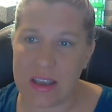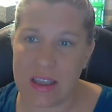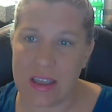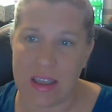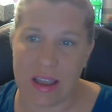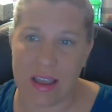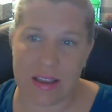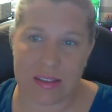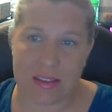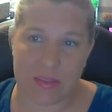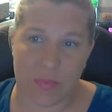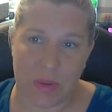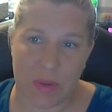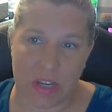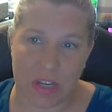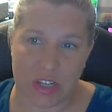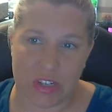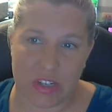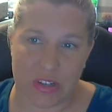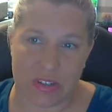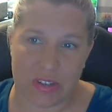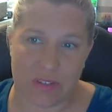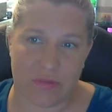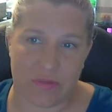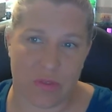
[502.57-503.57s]
It has
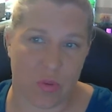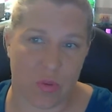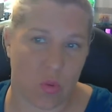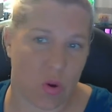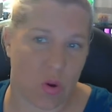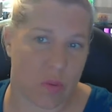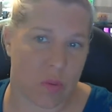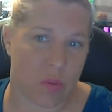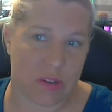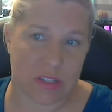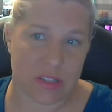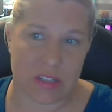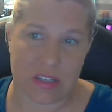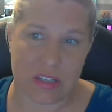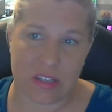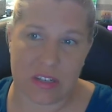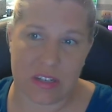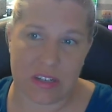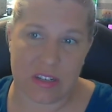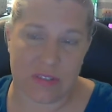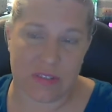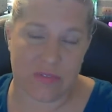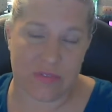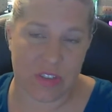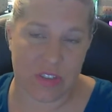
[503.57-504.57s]
pictures of the warmers
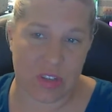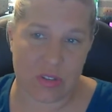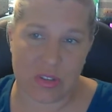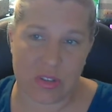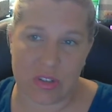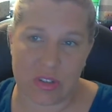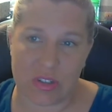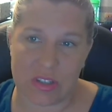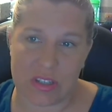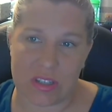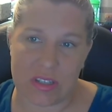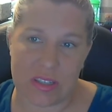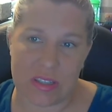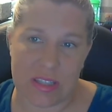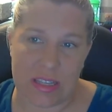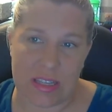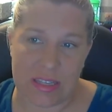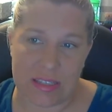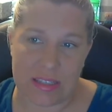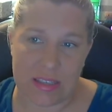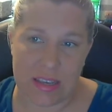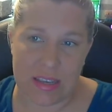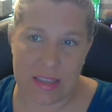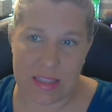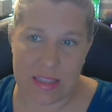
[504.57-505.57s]
and the diffusers and
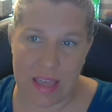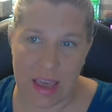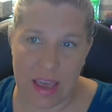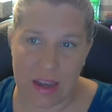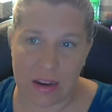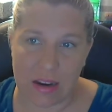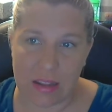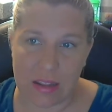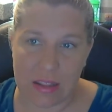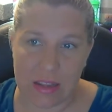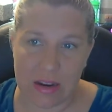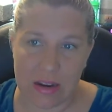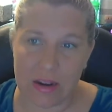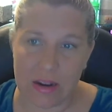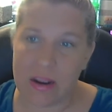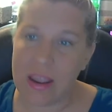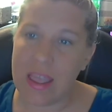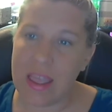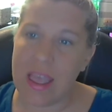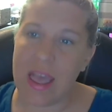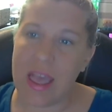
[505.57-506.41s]
things like that on there.